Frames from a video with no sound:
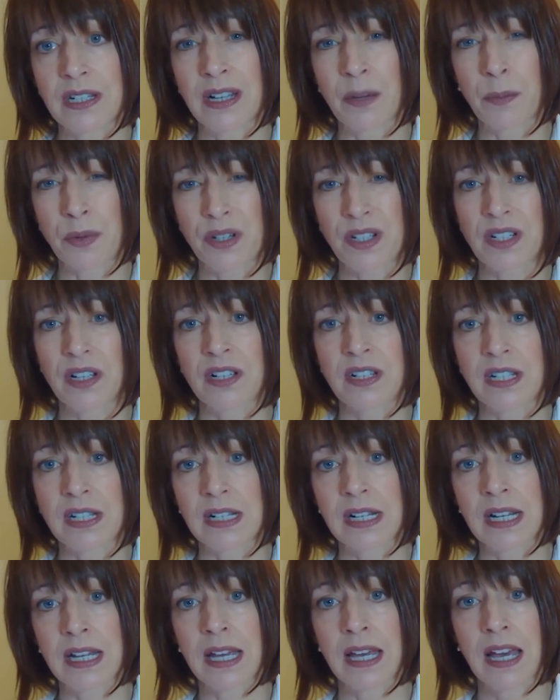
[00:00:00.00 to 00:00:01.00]
Now,
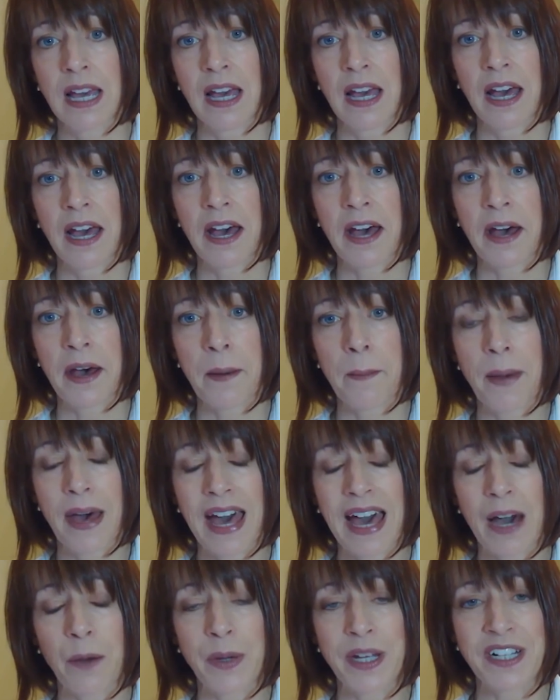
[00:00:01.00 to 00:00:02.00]
precisely
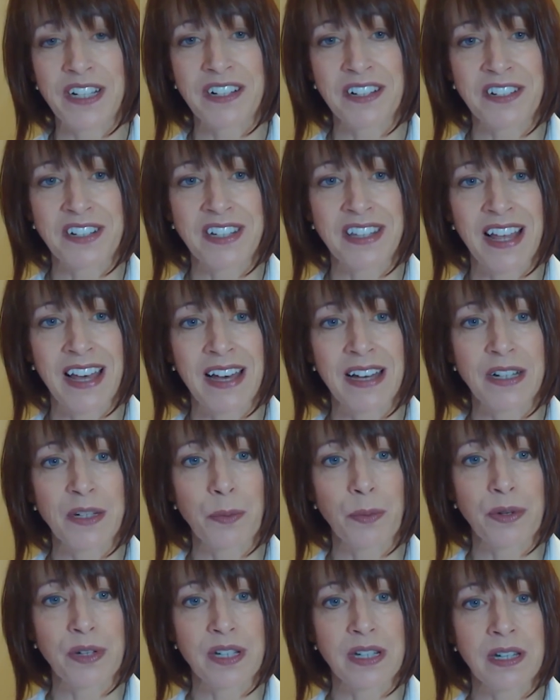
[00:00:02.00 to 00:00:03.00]
how it does that,
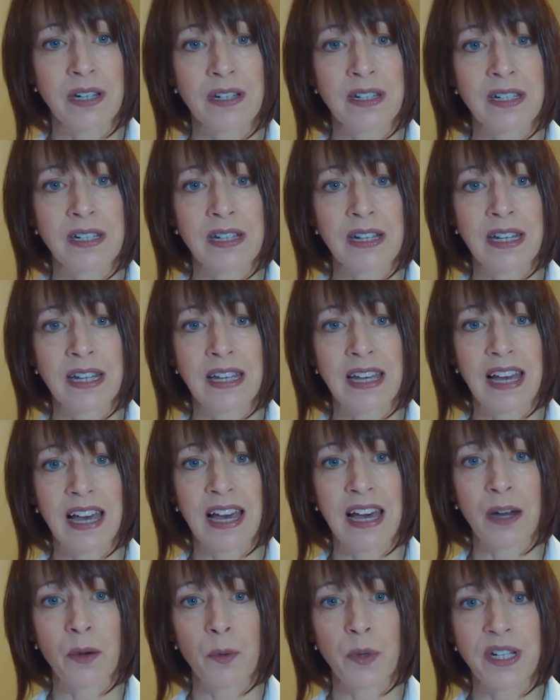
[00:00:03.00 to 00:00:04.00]
precisely
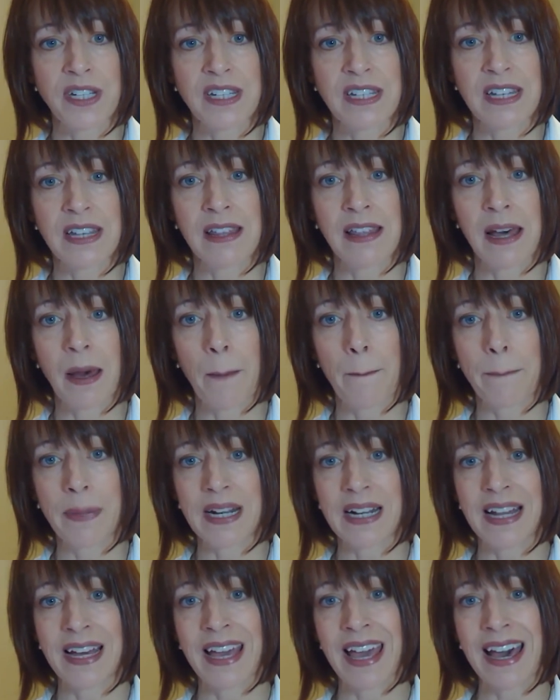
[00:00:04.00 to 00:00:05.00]
how we see that
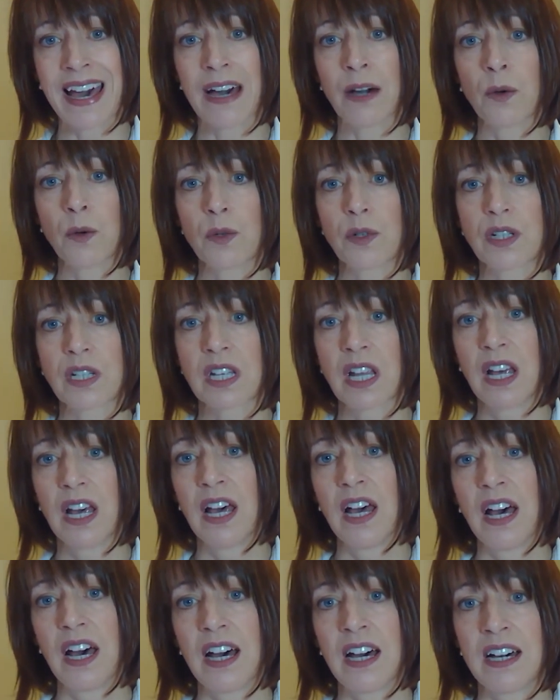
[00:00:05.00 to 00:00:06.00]
play out
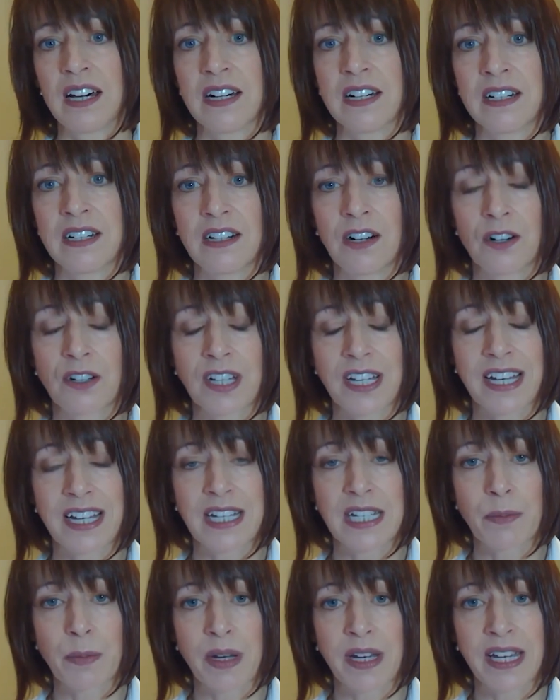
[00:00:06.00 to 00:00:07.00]
on a
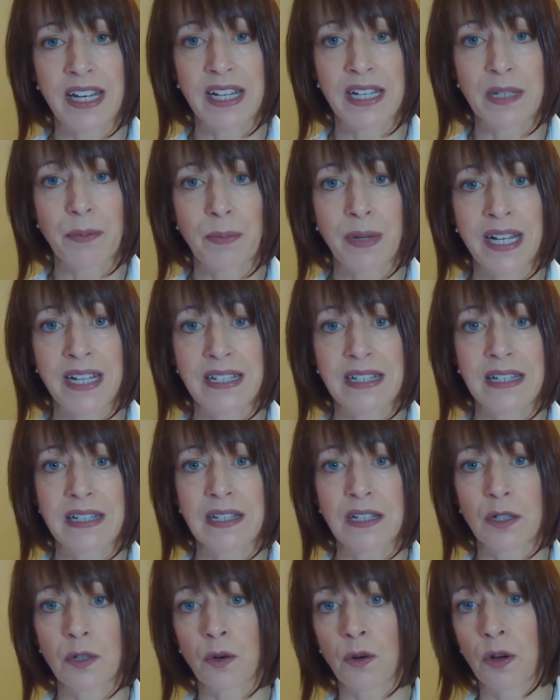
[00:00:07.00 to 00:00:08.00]
case-by-case
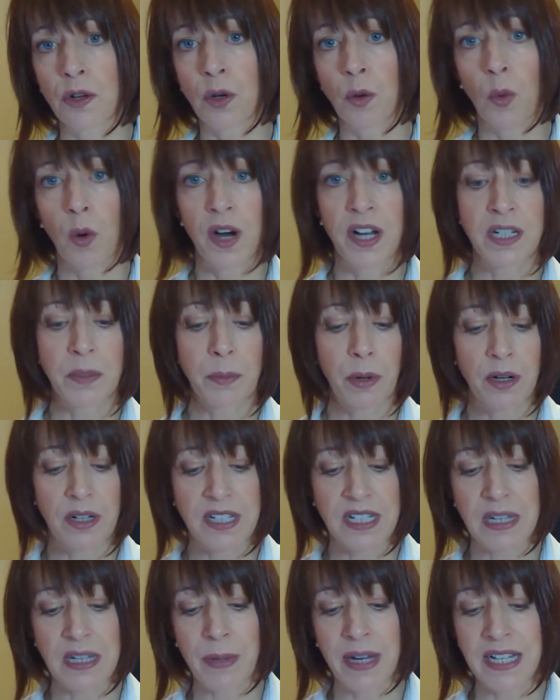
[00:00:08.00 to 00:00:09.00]
basis or on a wider
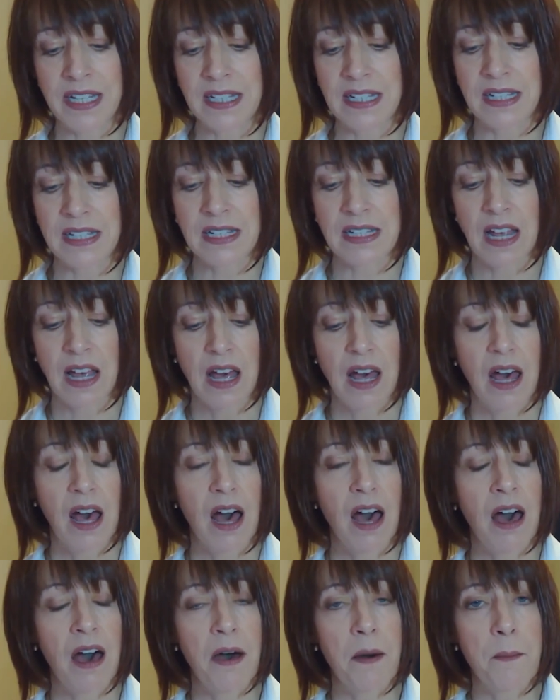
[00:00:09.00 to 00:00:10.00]
policy basis,
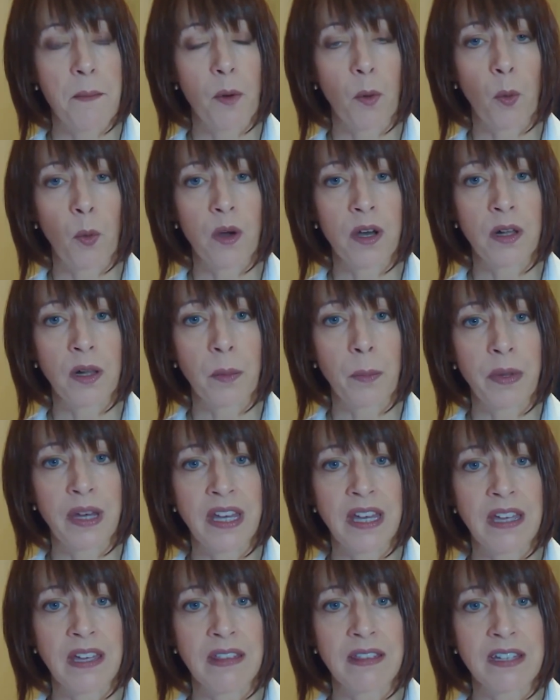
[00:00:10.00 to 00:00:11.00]
will
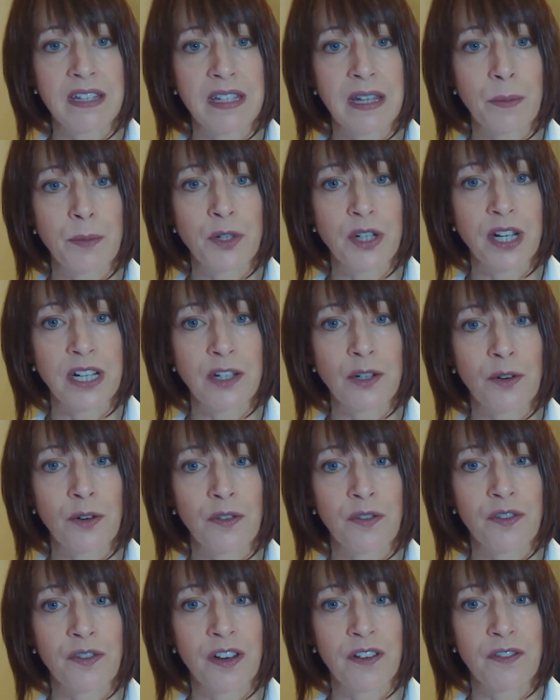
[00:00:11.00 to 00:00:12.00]
be the subject
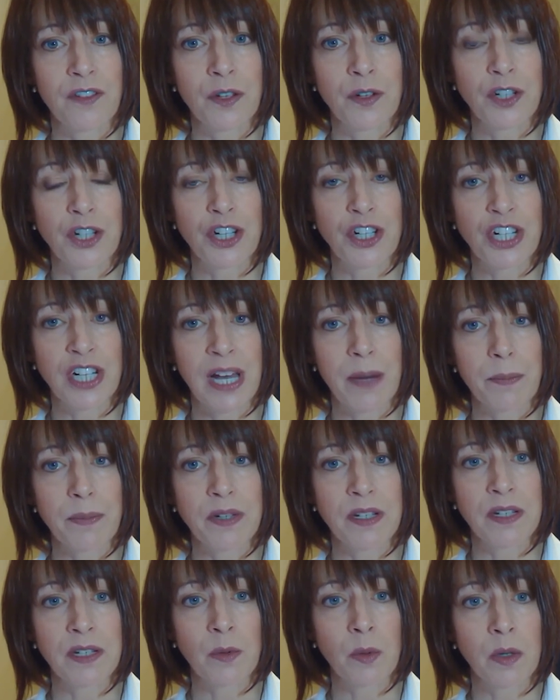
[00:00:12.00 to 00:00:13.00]
of future
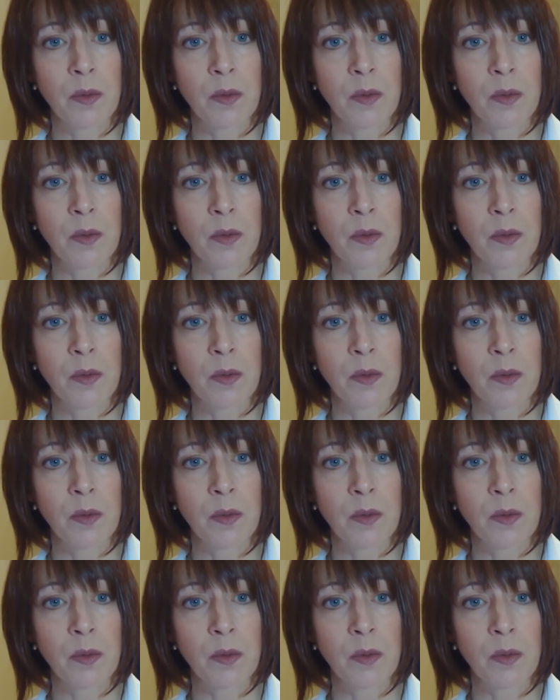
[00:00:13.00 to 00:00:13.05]
chapters.